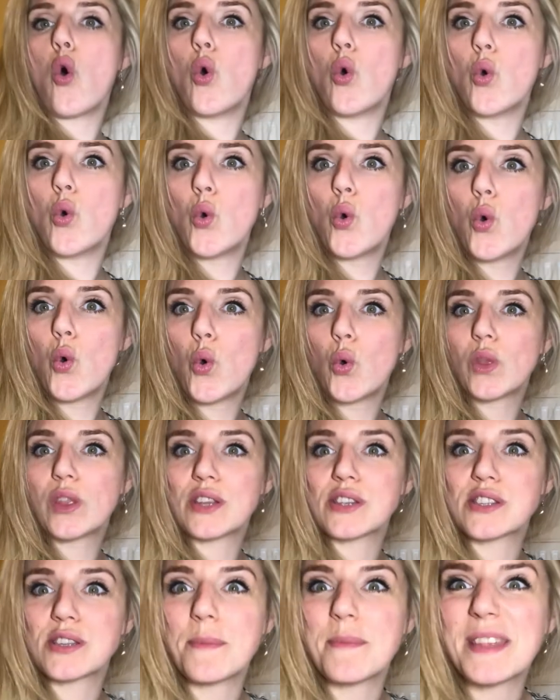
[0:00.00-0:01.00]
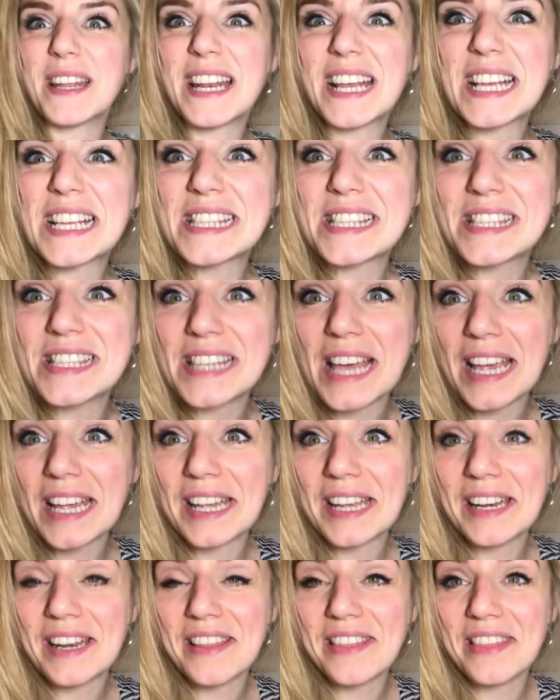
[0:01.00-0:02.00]
Ooh, there's something exciting
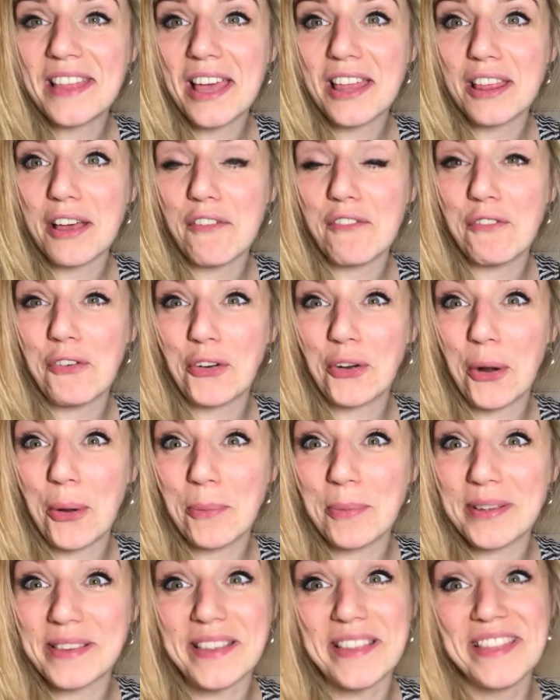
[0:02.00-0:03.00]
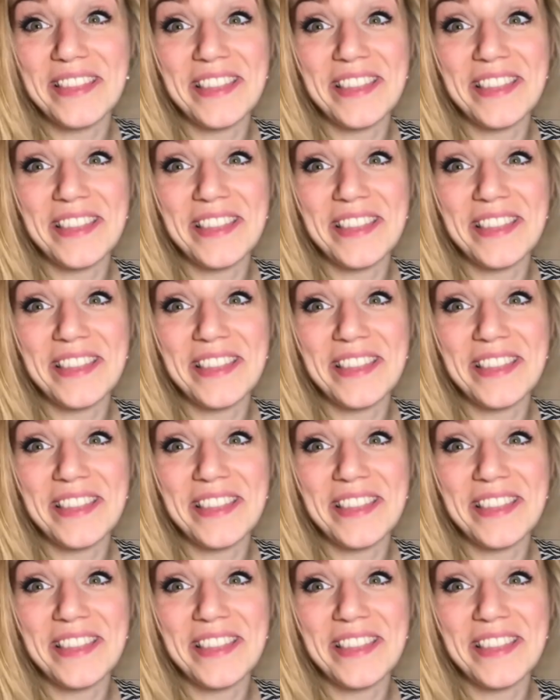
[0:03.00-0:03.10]
in there that I forgot was...